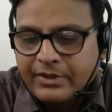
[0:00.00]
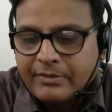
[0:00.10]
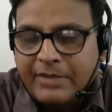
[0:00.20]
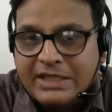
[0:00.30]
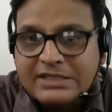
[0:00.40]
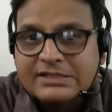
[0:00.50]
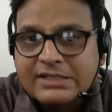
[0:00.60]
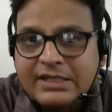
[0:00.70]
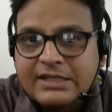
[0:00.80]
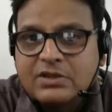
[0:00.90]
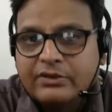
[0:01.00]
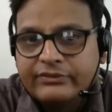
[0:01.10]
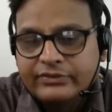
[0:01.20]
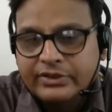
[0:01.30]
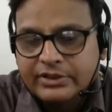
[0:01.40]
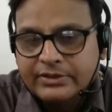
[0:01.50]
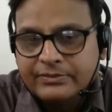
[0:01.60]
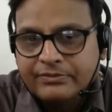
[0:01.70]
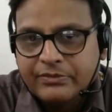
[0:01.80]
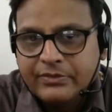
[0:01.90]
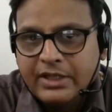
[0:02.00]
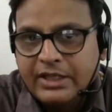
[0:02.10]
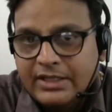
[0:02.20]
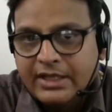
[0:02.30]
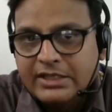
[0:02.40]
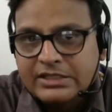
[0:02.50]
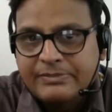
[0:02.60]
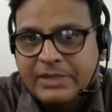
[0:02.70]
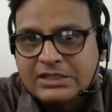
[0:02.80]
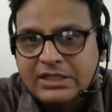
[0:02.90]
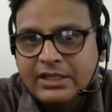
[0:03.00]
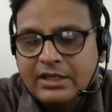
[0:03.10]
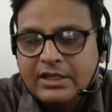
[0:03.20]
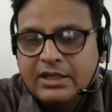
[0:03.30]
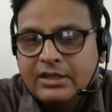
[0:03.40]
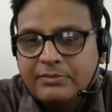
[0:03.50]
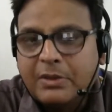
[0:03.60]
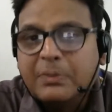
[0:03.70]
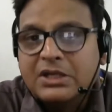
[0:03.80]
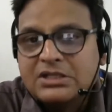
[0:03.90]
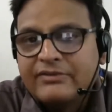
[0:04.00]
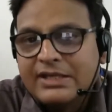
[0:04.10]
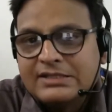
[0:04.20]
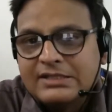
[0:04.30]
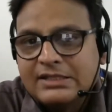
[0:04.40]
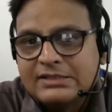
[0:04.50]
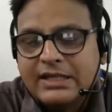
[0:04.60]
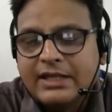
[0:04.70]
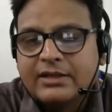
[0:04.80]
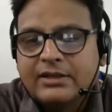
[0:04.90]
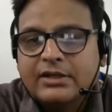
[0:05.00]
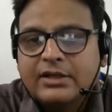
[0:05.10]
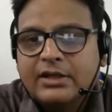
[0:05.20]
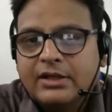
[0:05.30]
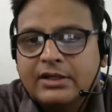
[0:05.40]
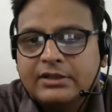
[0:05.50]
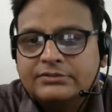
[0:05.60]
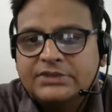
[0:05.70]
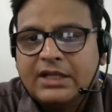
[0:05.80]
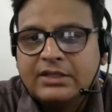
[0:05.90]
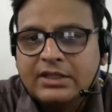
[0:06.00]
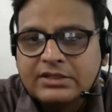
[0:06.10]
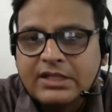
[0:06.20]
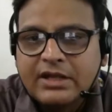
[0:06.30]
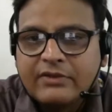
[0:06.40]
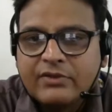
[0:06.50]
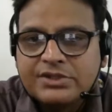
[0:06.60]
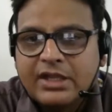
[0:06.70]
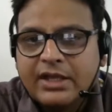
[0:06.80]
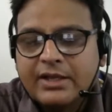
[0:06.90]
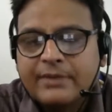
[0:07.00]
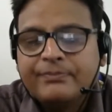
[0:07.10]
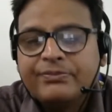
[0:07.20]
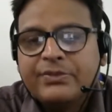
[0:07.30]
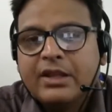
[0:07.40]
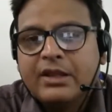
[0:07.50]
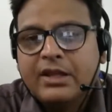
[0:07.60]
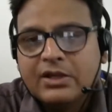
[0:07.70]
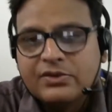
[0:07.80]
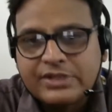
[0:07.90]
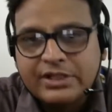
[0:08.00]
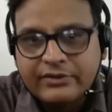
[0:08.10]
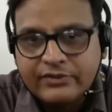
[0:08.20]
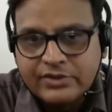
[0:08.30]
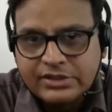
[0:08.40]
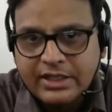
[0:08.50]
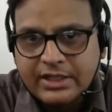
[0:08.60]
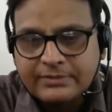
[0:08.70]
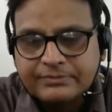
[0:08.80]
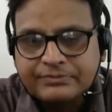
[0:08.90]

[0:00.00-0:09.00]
major cities of India, especially population-wise cities like Jalandhar Center was there, Lucknow Center was there,